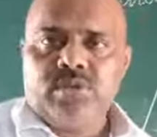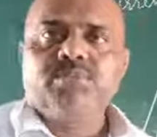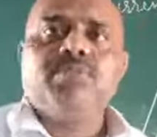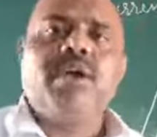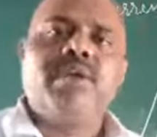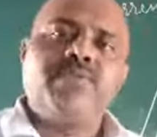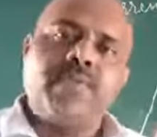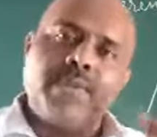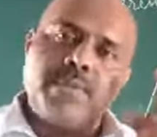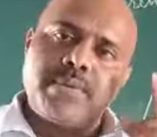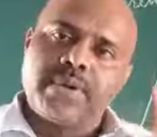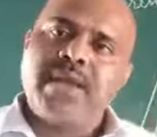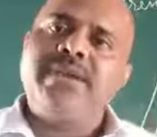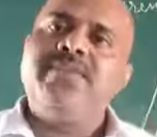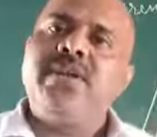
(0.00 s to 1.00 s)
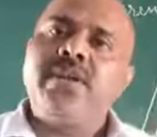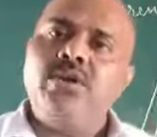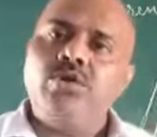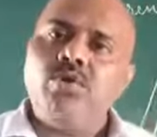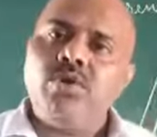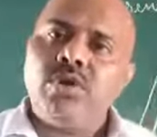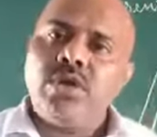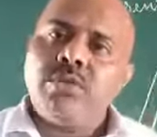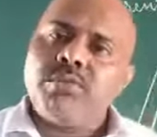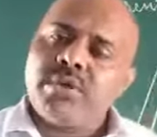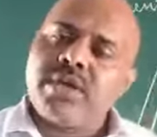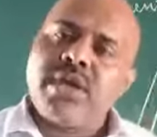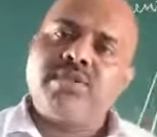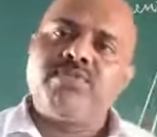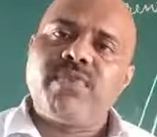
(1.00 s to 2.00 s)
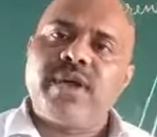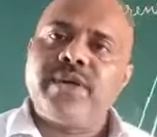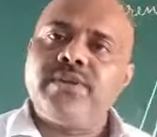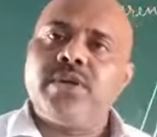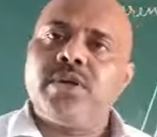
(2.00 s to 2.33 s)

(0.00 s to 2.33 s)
By Fleming right hand rule we can find